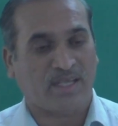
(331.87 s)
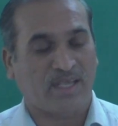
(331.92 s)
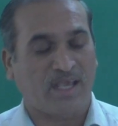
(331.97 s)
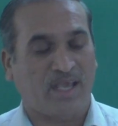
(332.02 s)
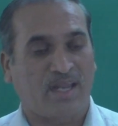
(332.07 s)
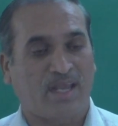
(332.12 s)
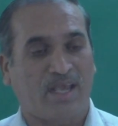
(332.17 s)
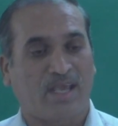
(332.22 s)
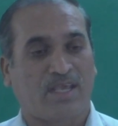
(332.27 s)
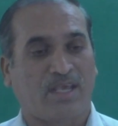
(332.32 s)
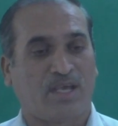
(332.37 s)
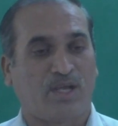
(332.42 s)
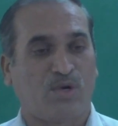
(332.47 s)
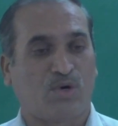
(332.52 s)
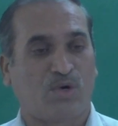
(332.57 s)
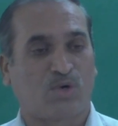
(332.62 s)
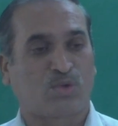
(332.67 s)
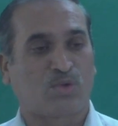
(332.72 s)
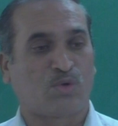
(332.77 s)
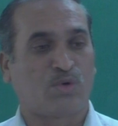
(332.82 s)

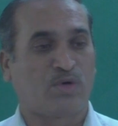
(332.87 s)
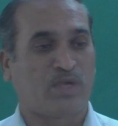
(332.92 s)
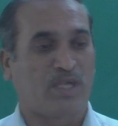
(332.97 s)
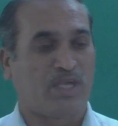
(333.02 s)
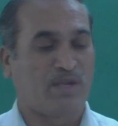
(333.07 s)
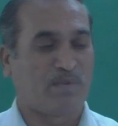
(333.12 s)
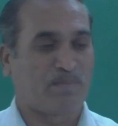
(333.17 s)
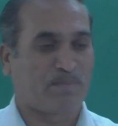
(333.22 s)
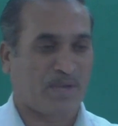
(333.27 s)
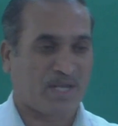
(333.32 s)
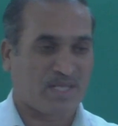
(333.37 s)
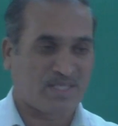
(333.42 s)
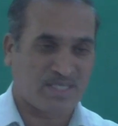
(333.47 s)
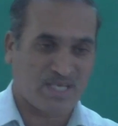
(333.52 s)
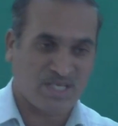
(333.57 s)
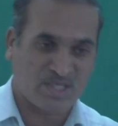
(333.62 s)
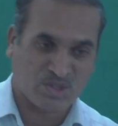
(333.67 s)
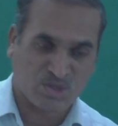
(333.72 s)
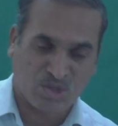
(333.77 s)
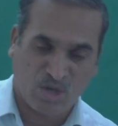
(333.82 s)
NaNO2 in
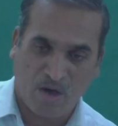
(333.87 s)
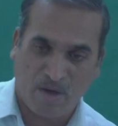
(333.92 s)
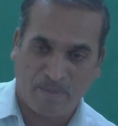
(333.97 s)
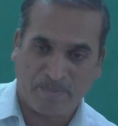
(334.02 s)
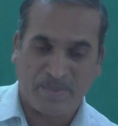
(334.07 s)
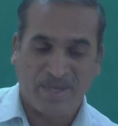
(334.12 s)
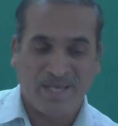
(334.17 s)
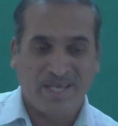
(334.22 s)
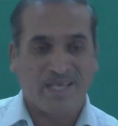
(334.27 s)
presence of